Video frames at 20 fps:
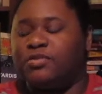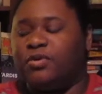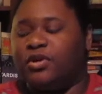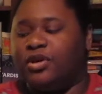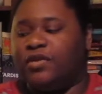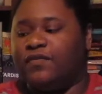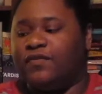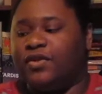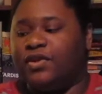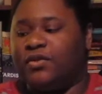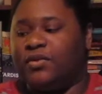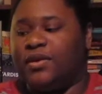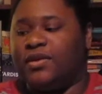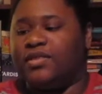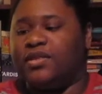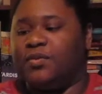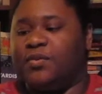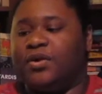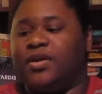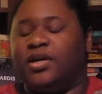point of view,
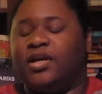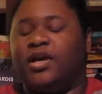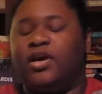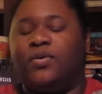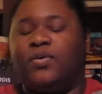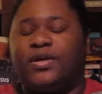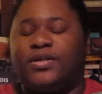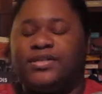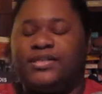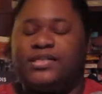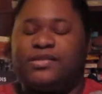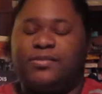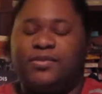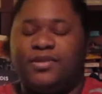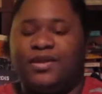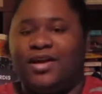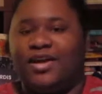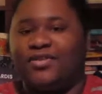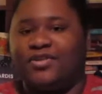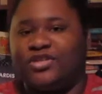and then we're going to go on to some of
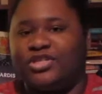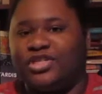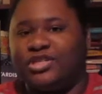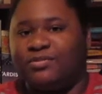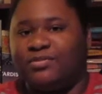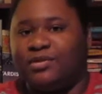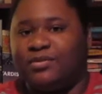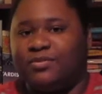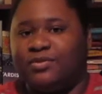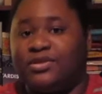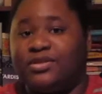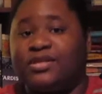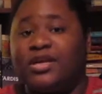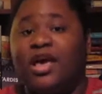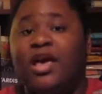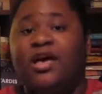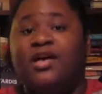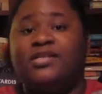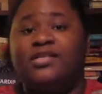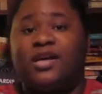the other team members.
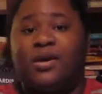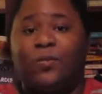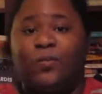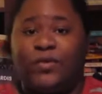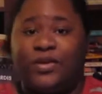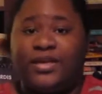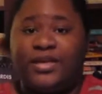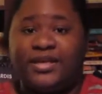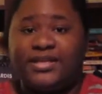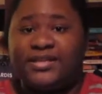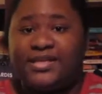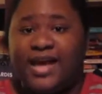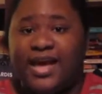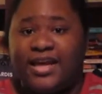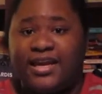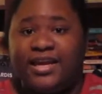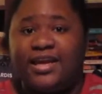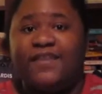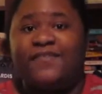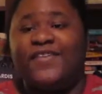So I'm really
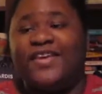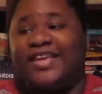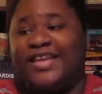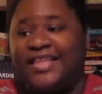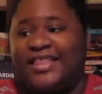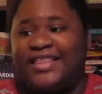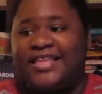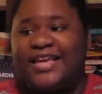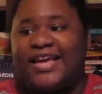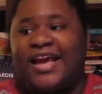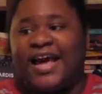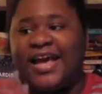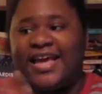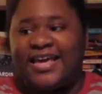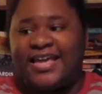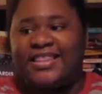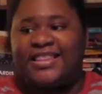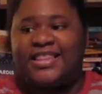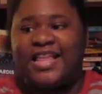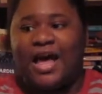excited. If anything, I
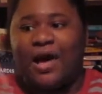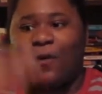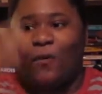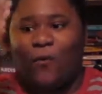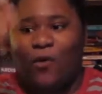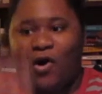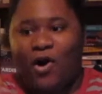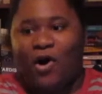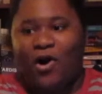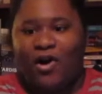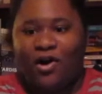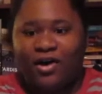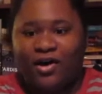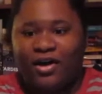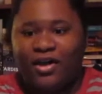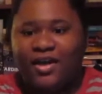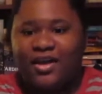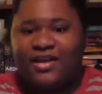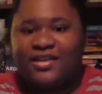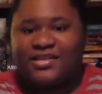hit that wall
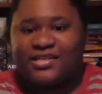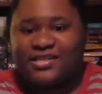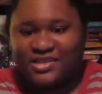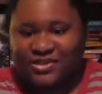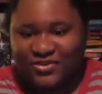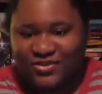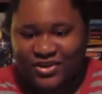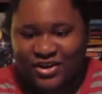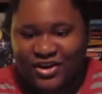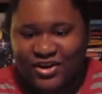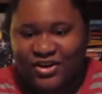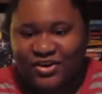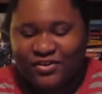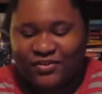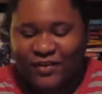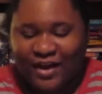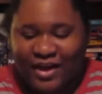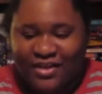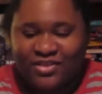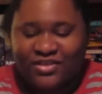sooner
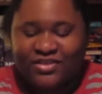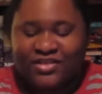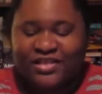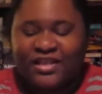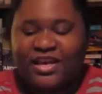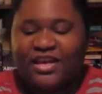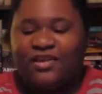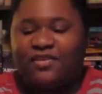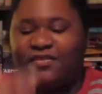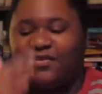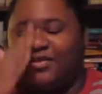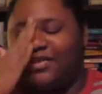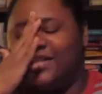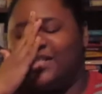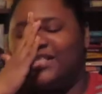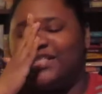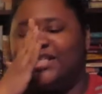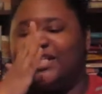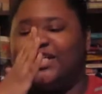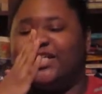rather than later for
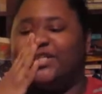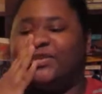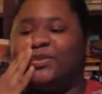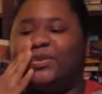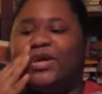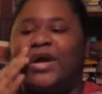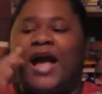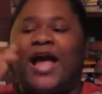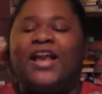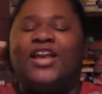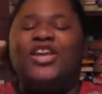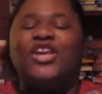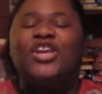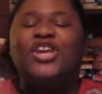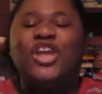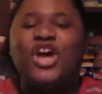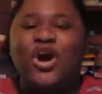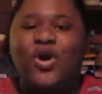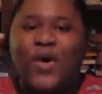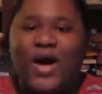this series where I
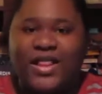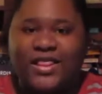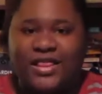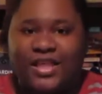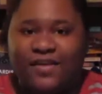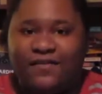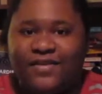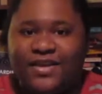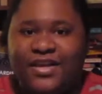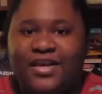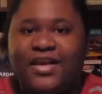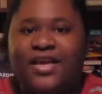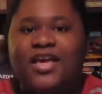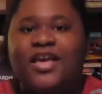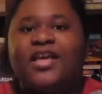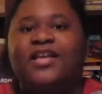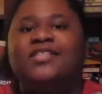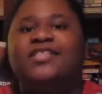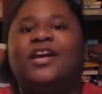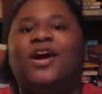know I love it,
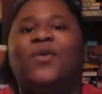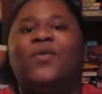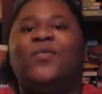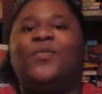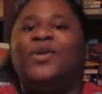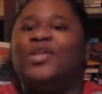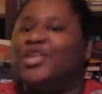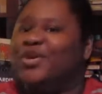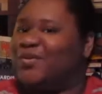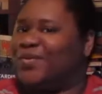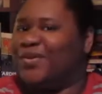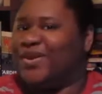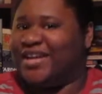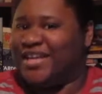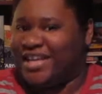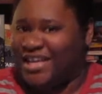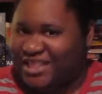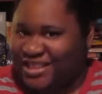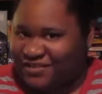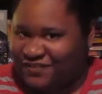so I really want
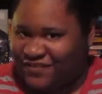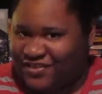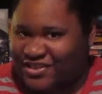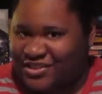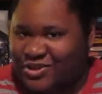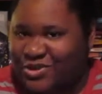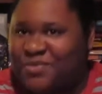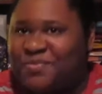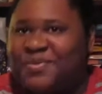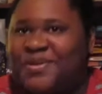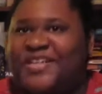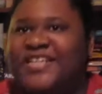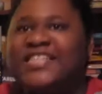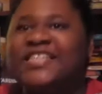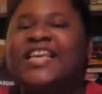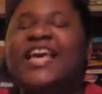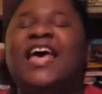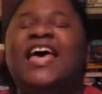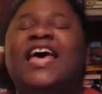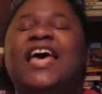to get the physical
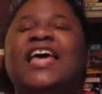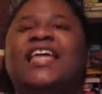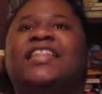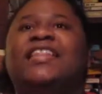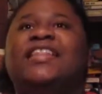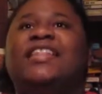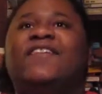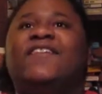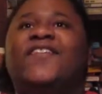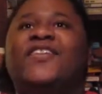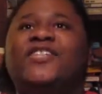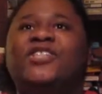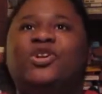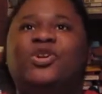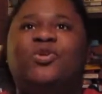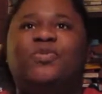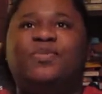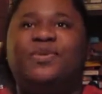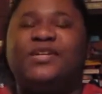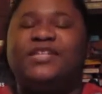books. And the
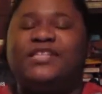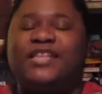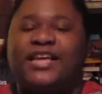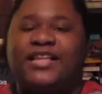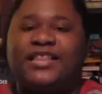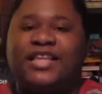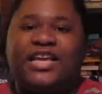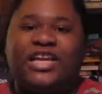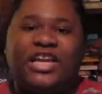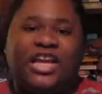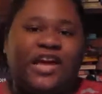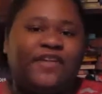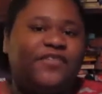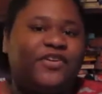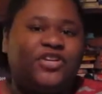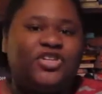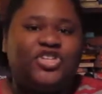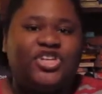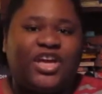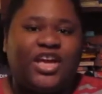physical books, like, they
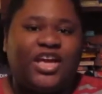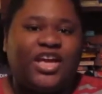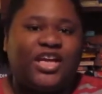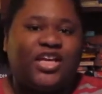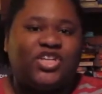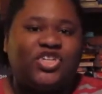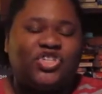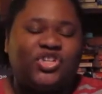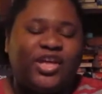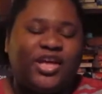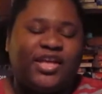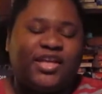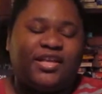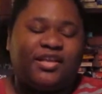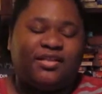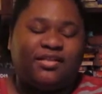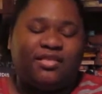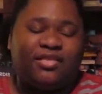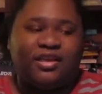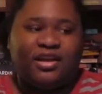never change, like,
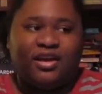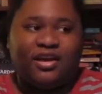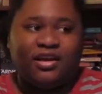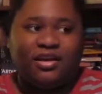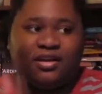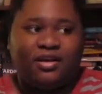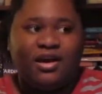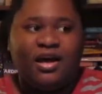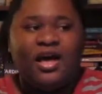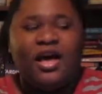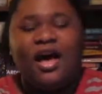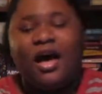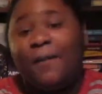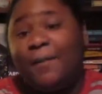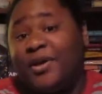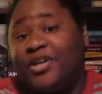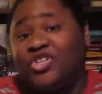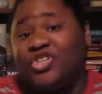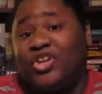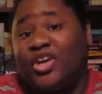their how
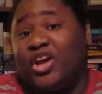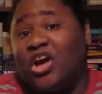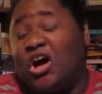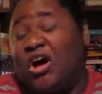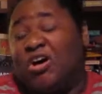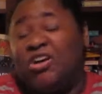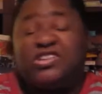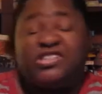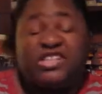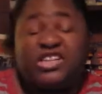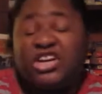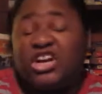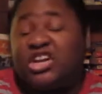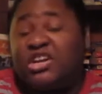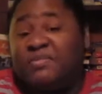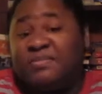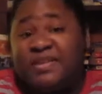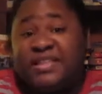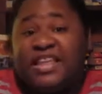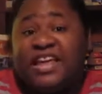much they cost. They're
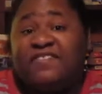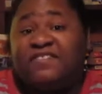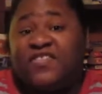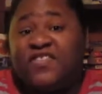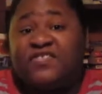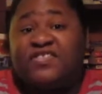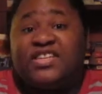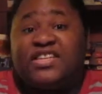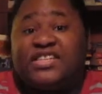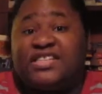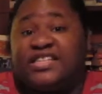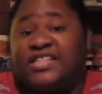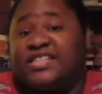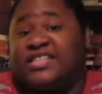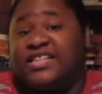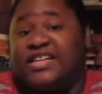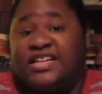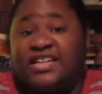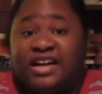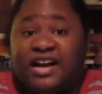going to be like
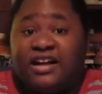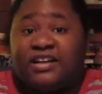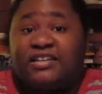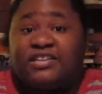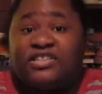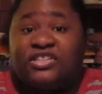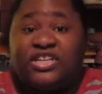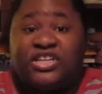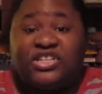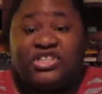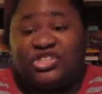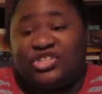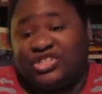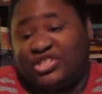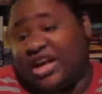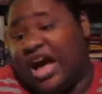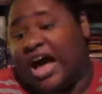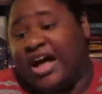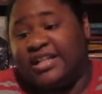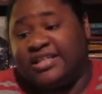$15-$16. That's
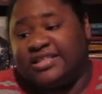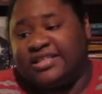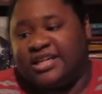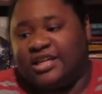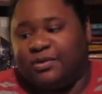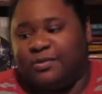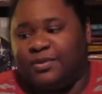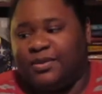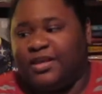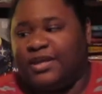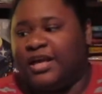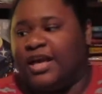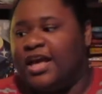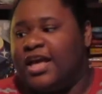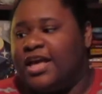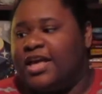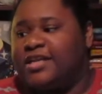just how it's going to be.